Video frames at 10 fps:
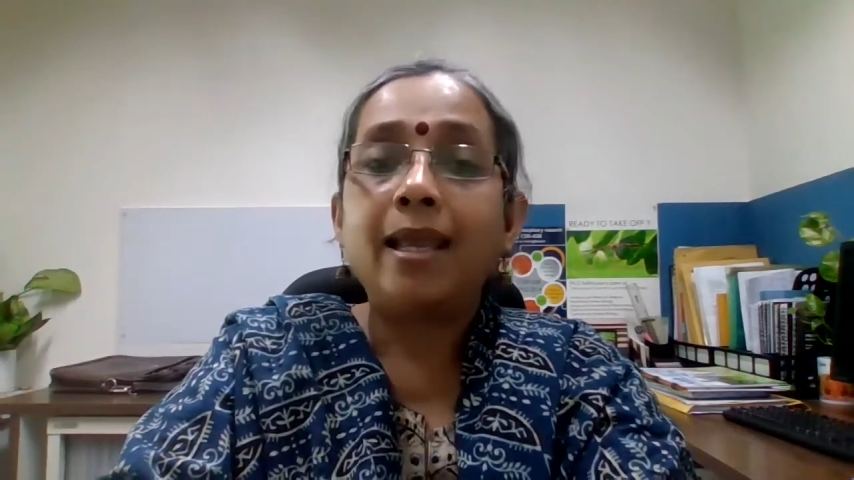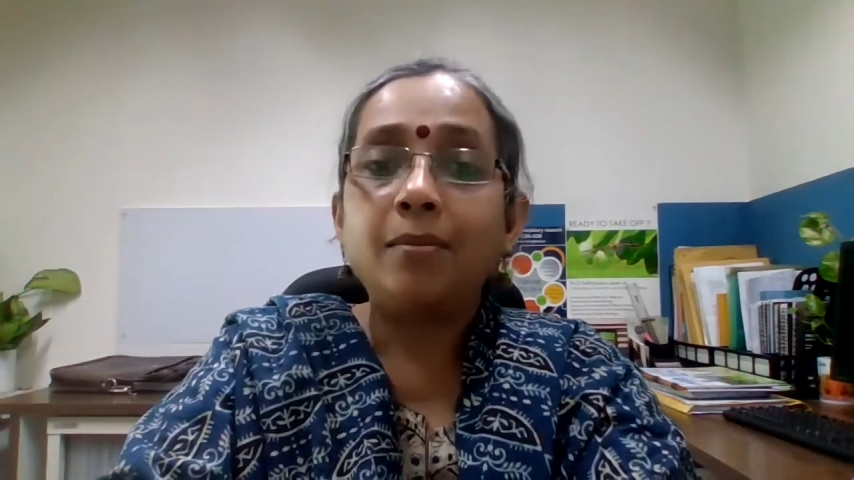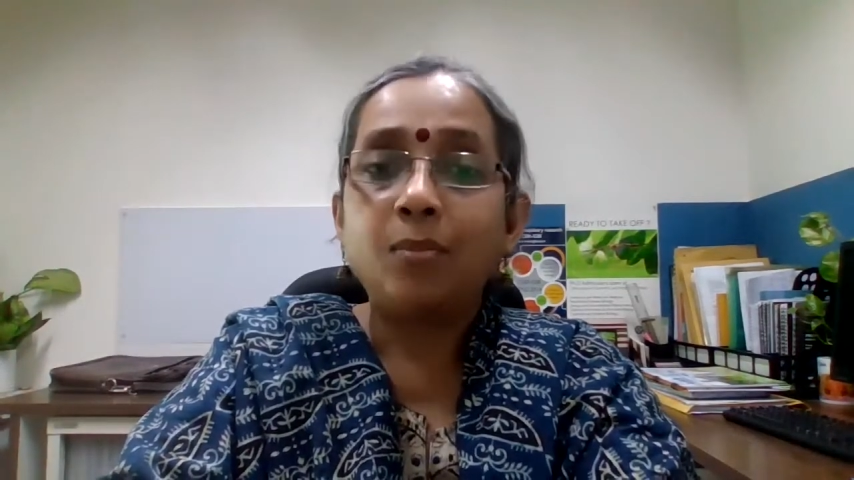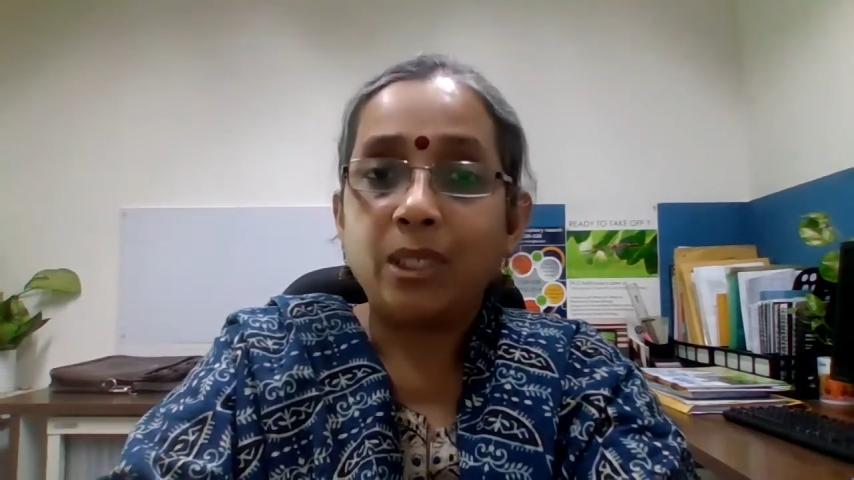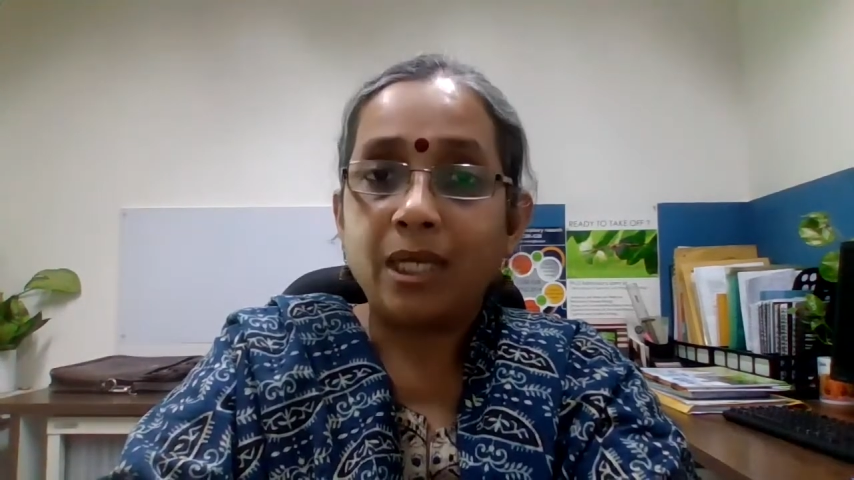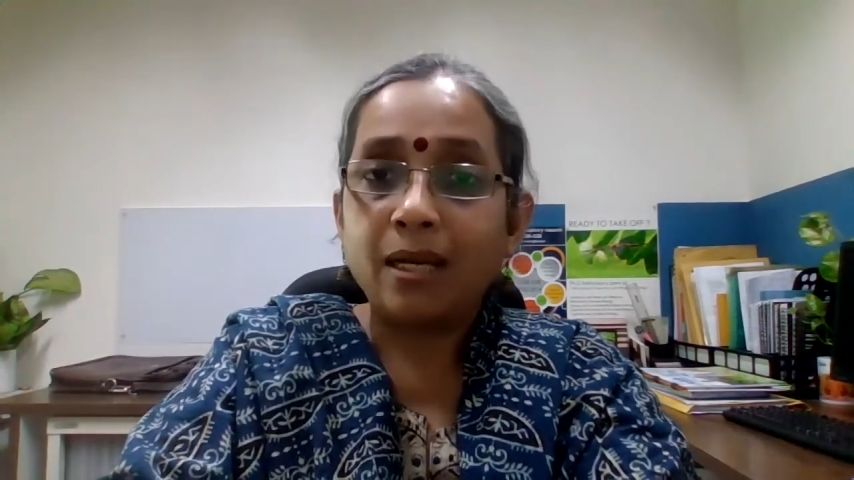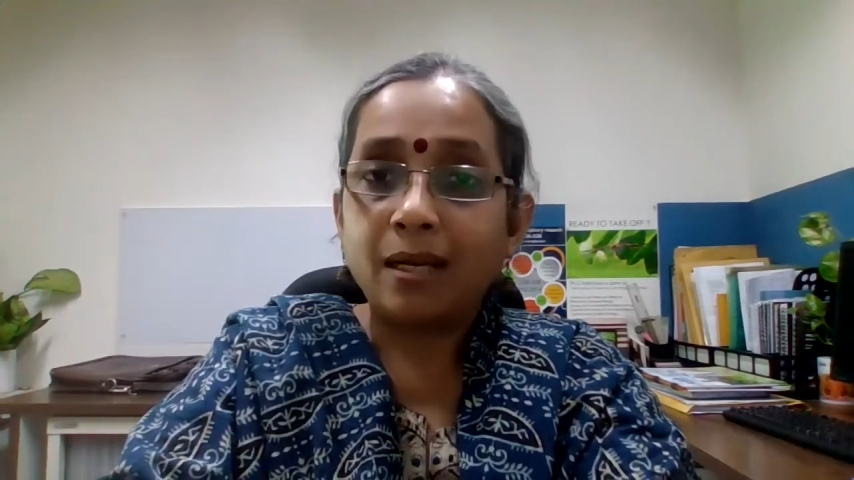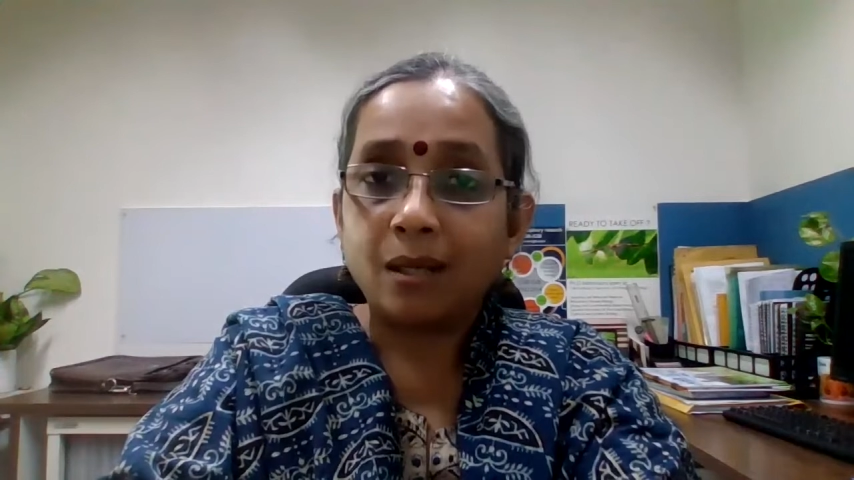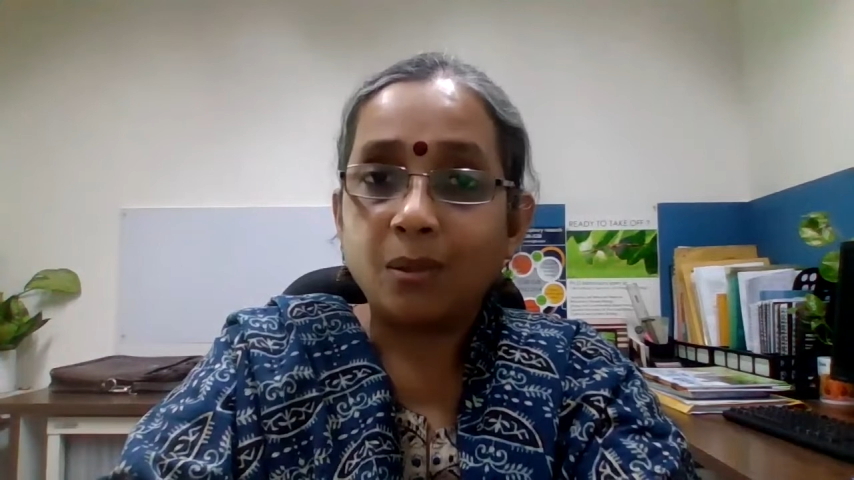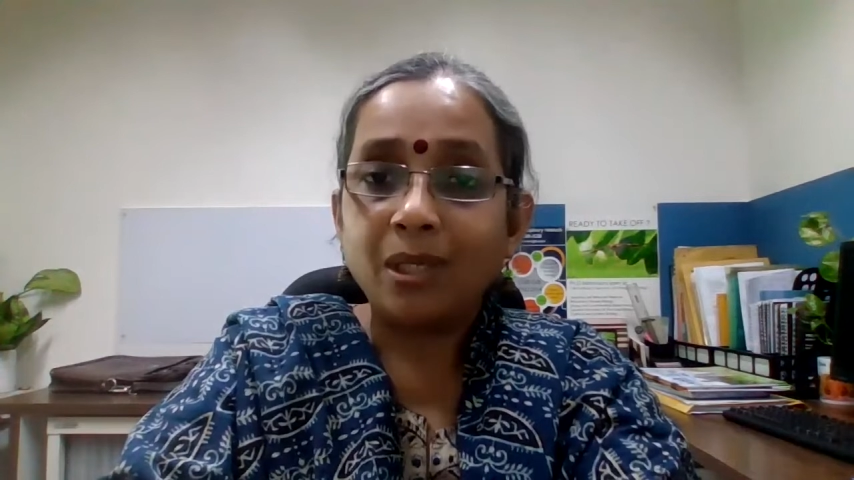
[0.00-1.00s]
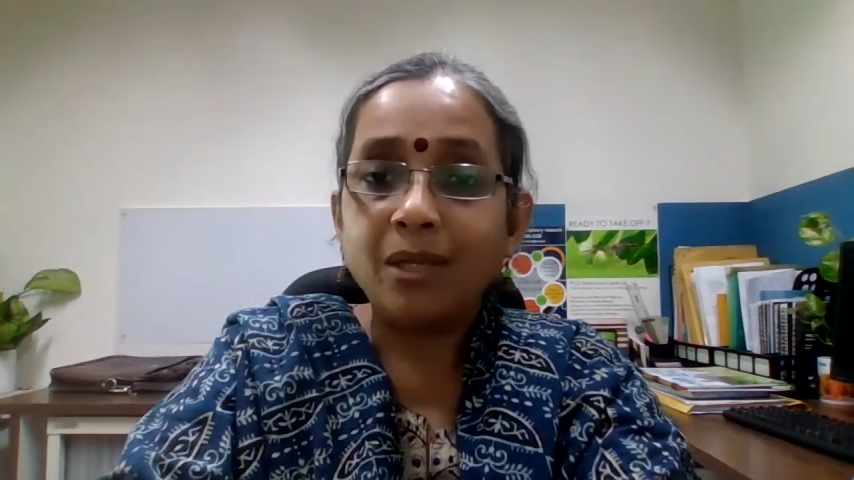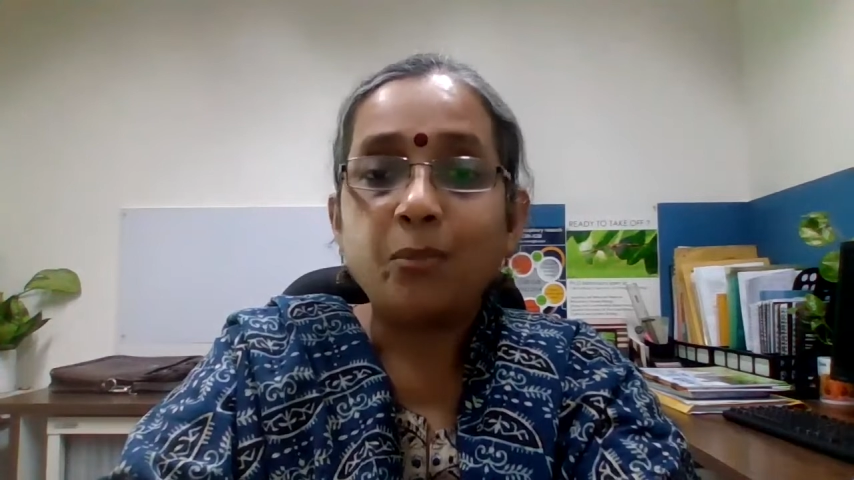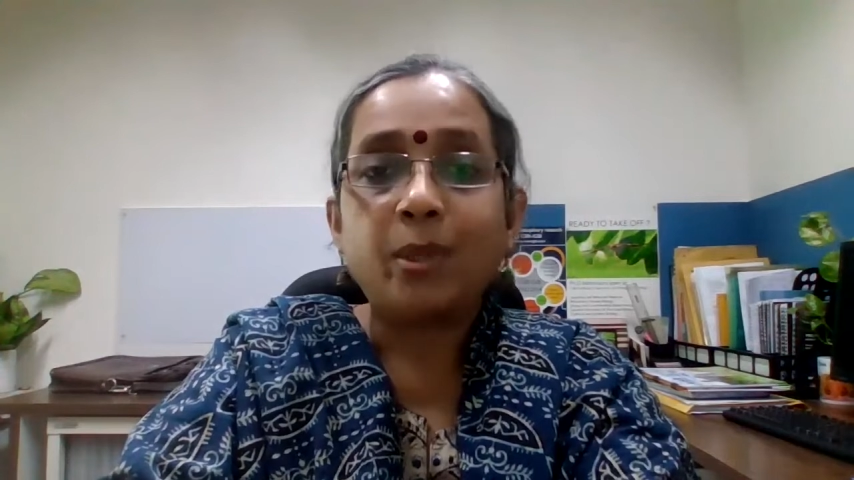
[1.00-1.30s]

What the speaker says: am Munia Ganguli,